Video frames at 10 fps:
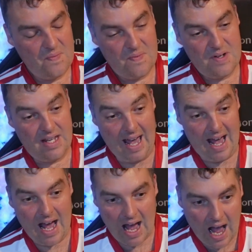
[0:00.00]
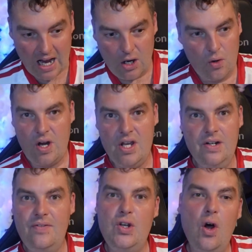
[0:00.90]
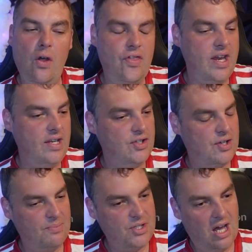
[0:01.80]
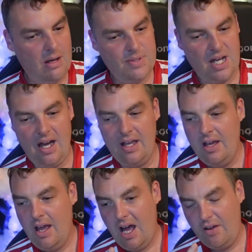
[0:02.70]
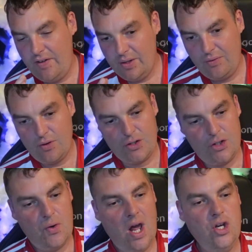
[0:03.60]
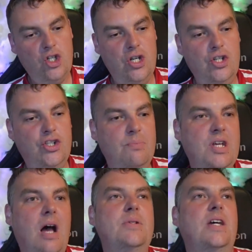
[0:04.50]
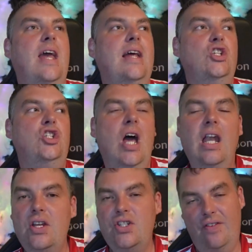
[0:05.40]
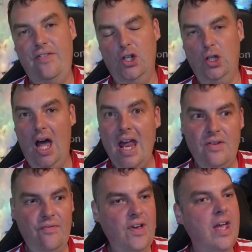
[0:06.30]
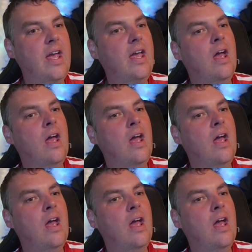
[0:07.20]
get angry over nothing. Sometimes I feel frustration. Sometimes I get jealous. I feel envy.